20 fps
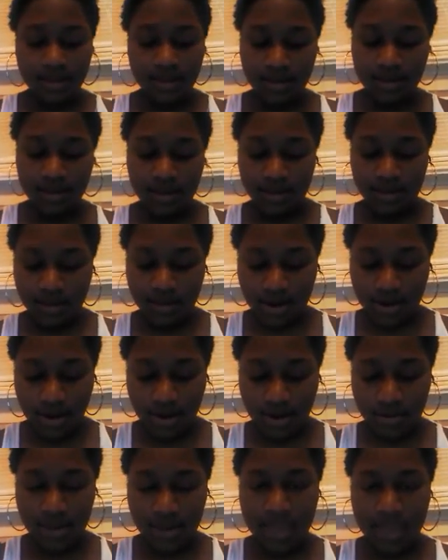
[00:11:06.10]
you
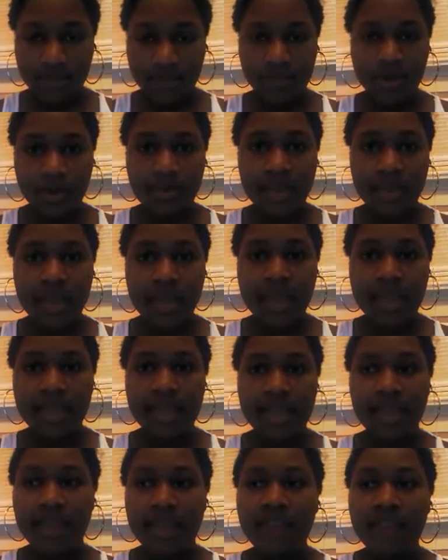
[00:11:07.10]
know, women,
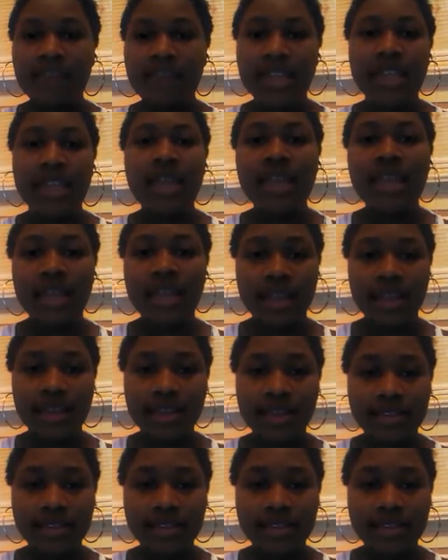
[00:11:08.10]
even then,